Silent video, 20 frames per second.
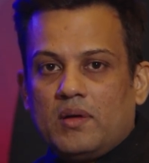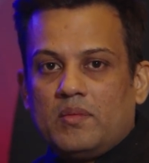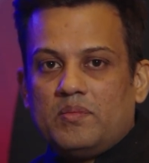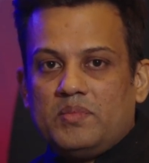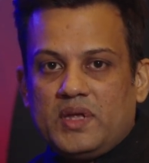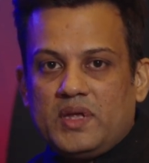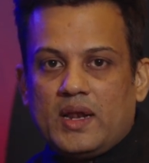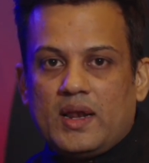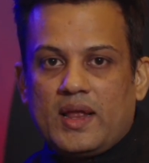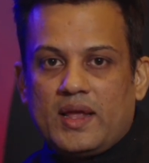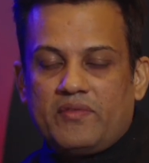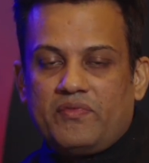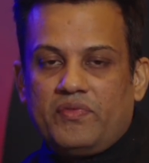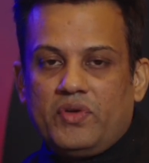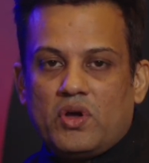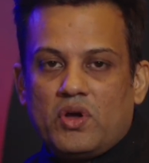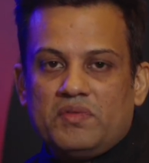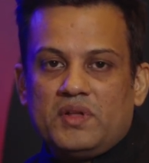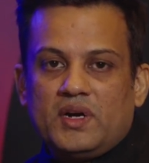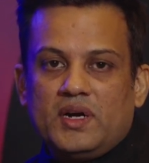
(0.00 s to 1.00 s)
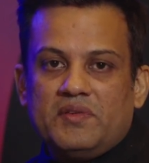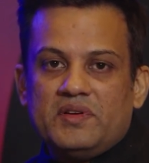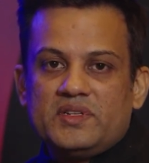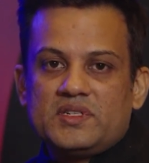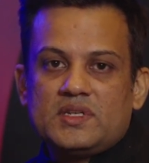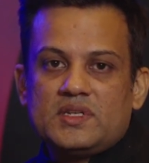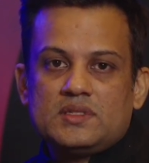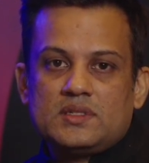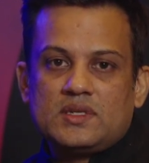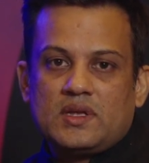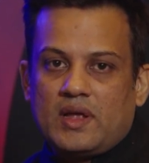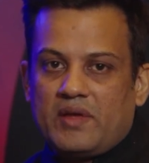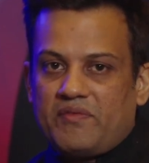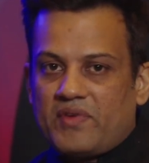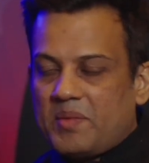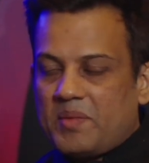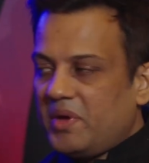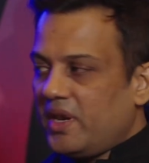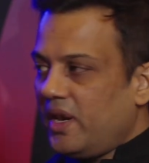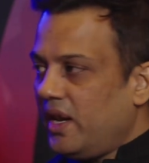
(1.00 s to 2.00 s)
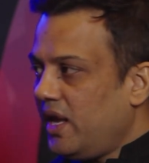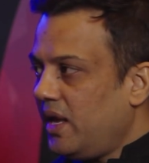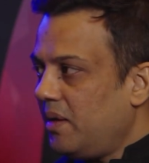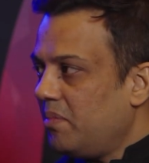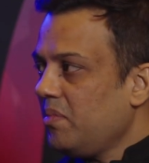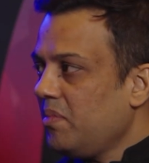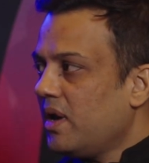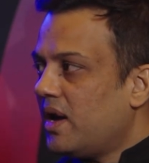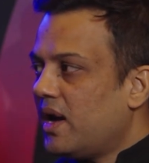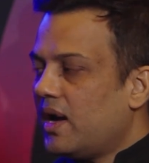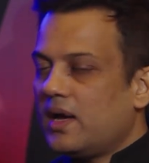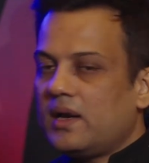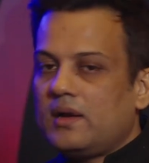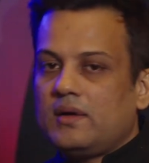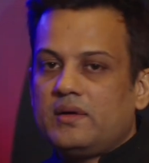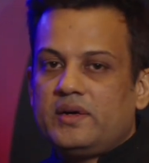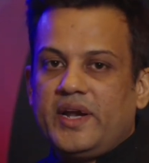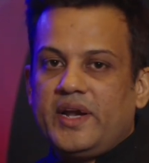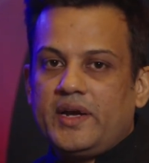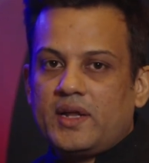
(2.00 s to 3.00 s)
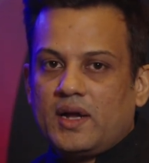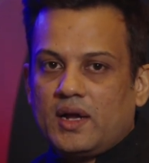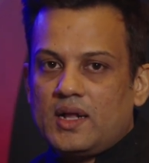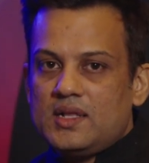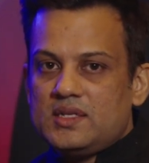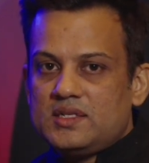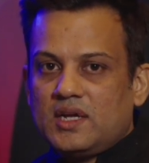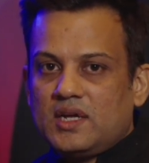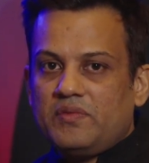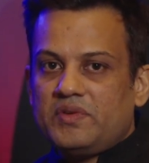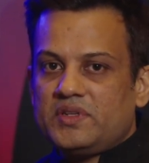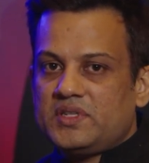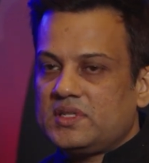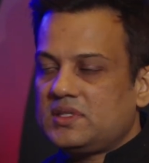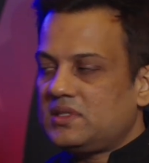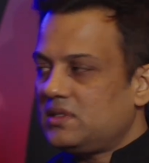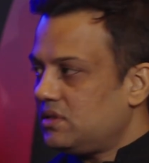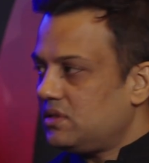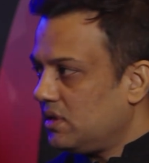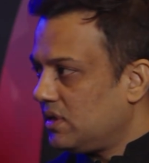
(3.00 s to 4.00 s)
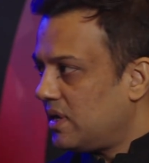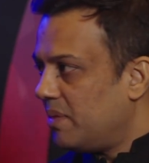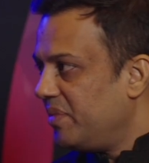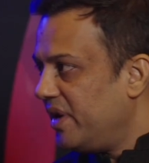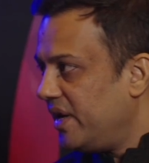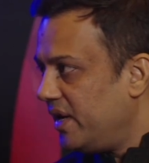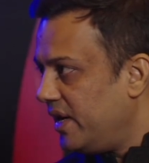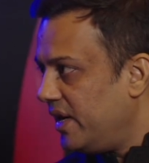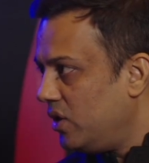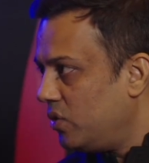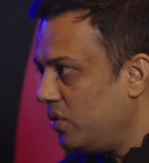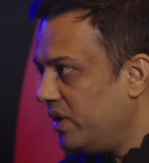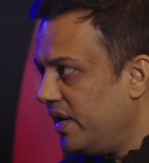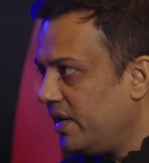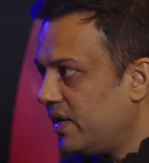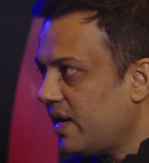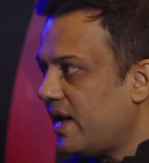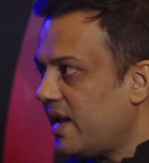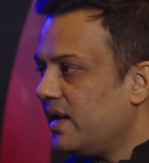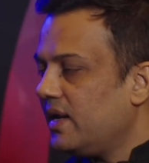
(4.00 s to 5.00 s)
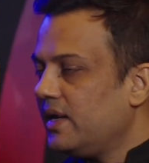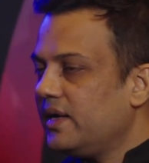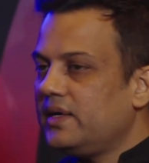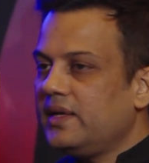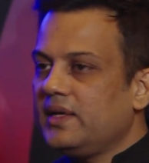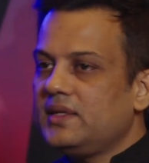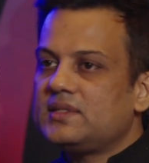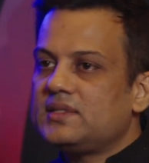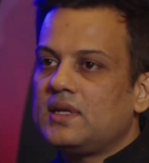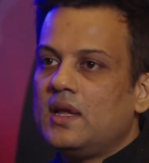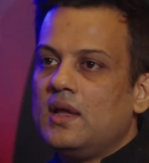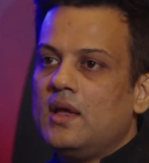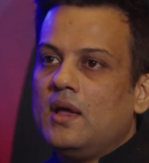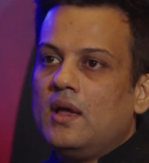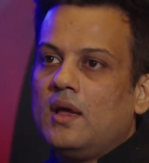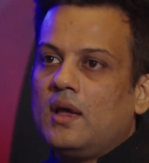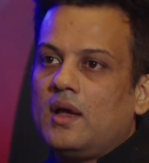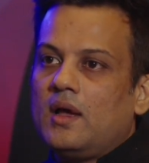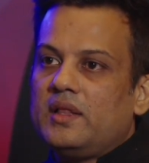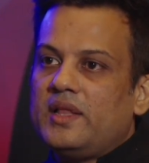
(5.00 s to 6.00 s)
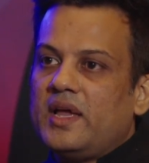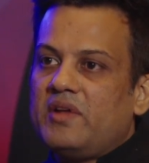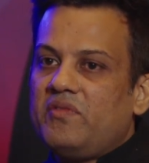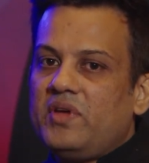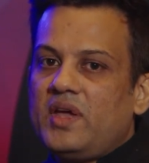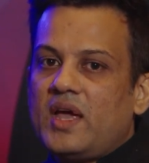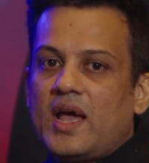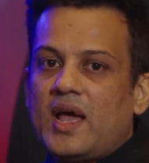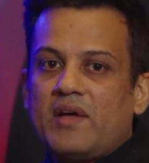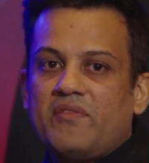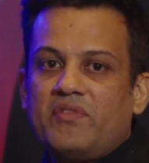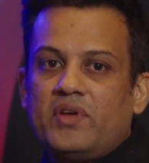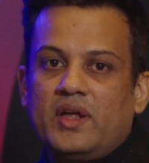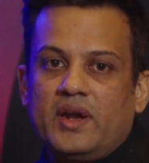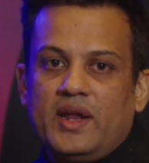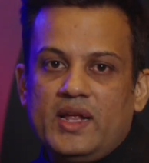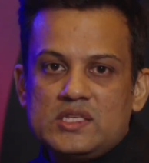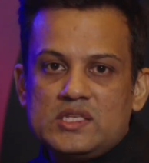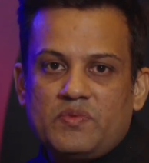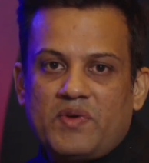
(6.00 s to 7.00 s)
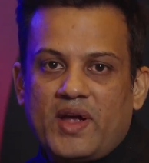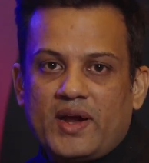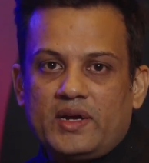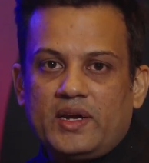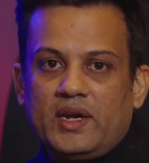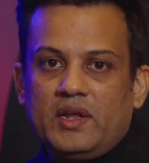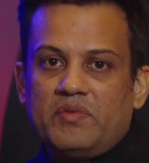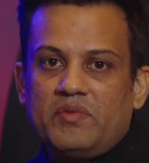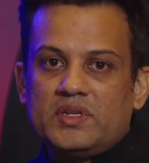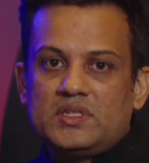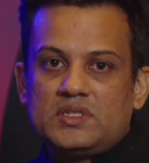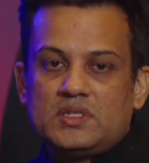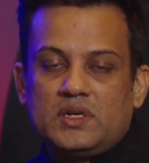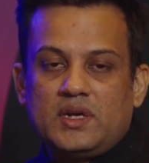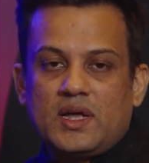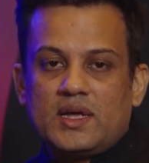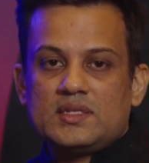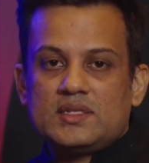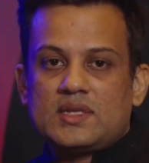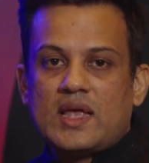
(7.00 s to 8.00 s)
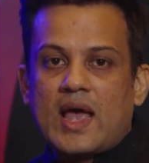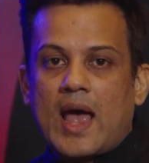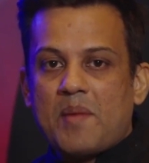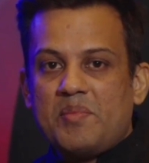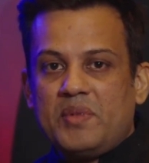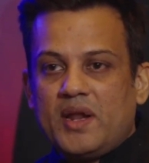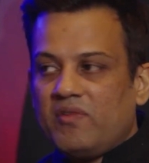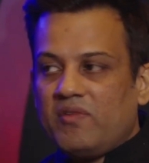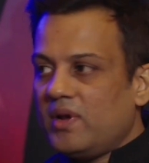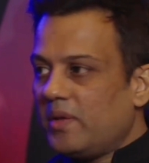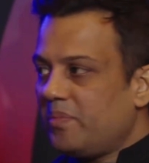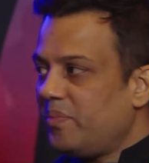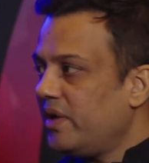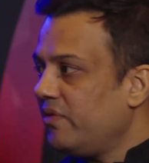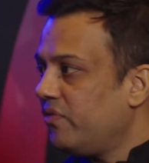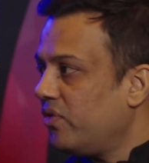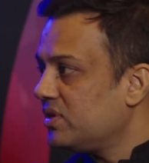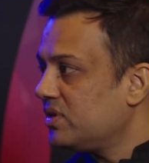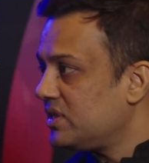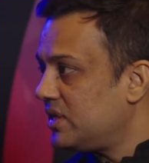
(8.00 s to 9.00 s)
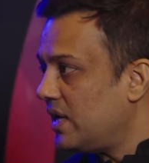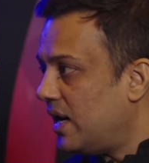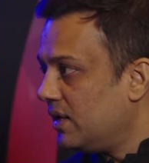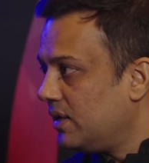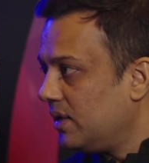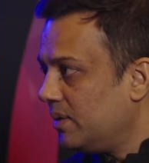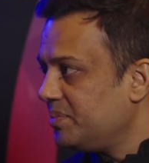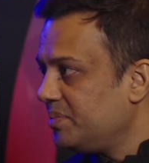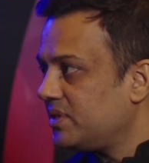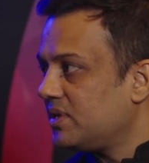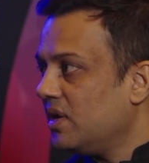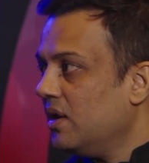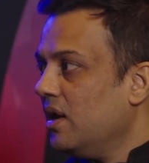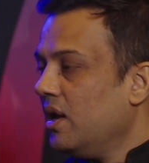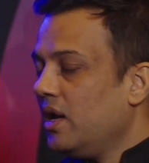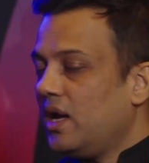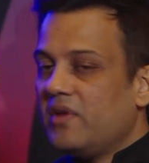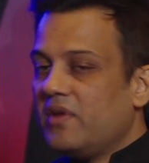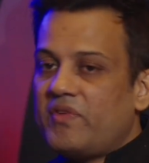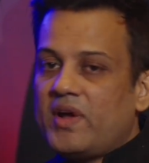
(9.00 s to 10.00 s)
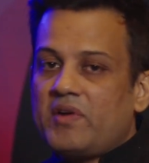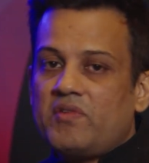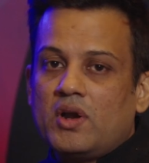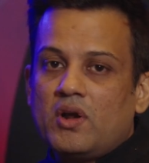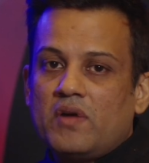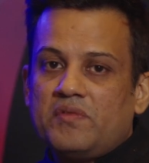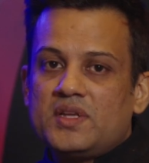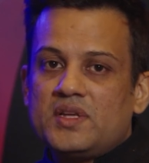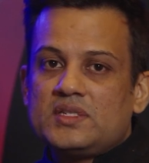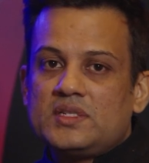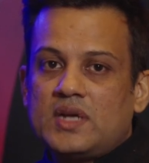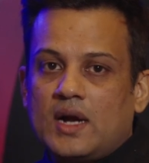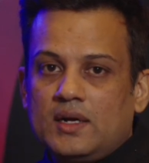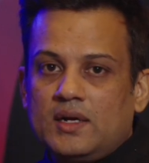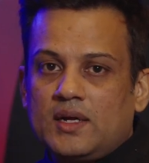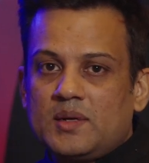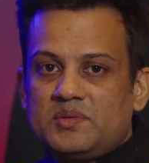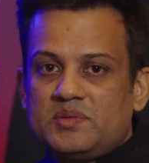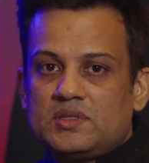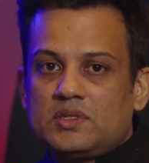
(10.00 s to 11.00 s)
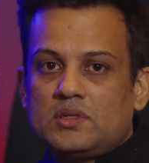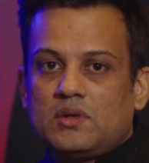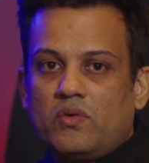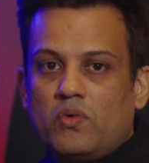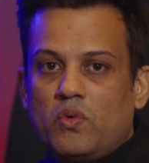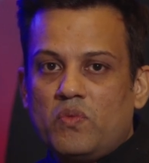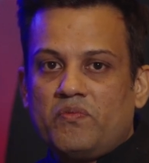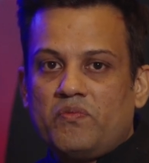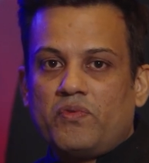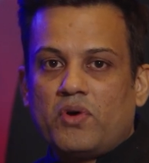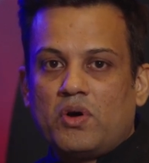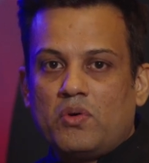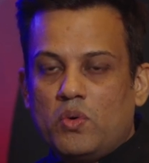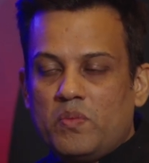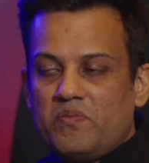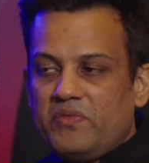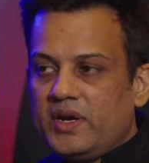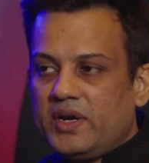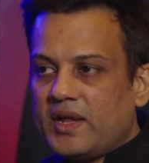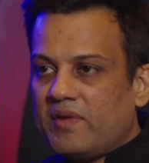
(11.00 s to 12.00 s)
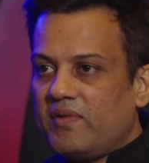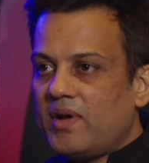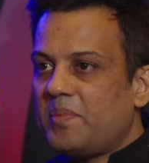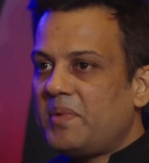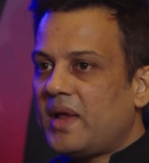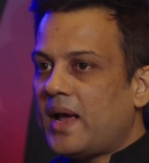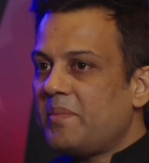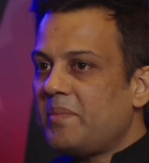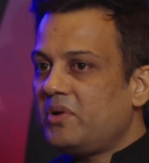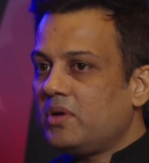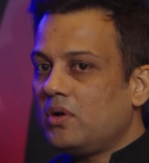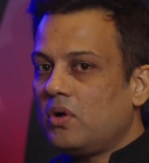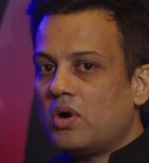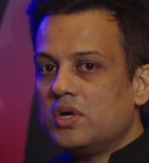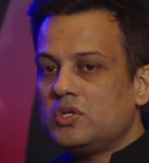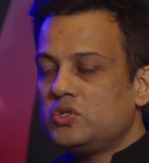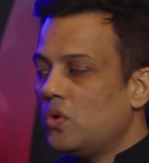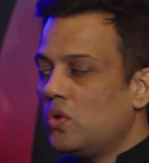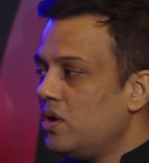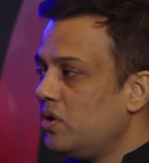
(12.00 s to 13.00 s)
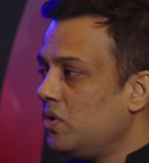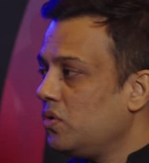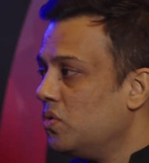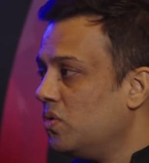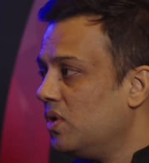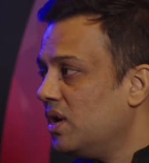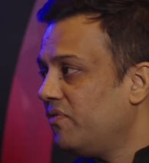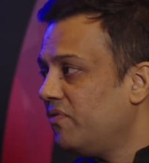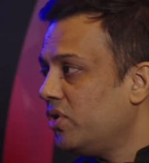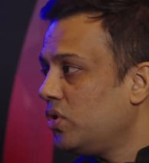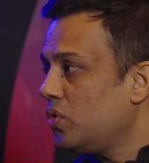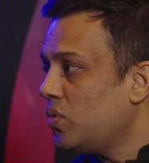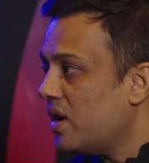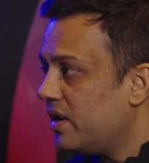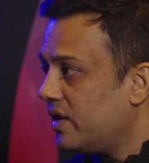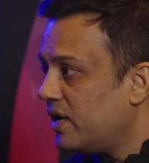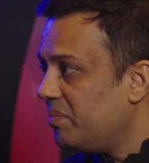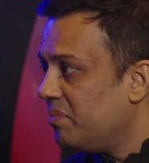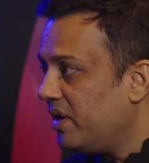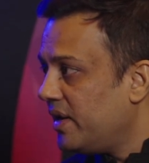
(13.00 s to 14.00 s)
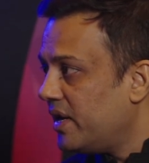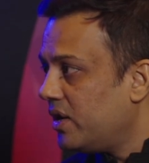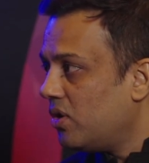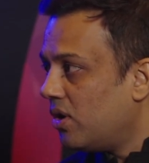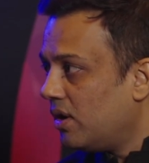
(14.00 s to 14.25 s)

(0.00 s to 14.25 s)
yeah, like few of the divisions, if I may name, are data culture, which is completely into data analytics. Then we have Rails Factory, which does app development for startups. In fact, one of the startups for whom we developed app got sold to Google for $200 million.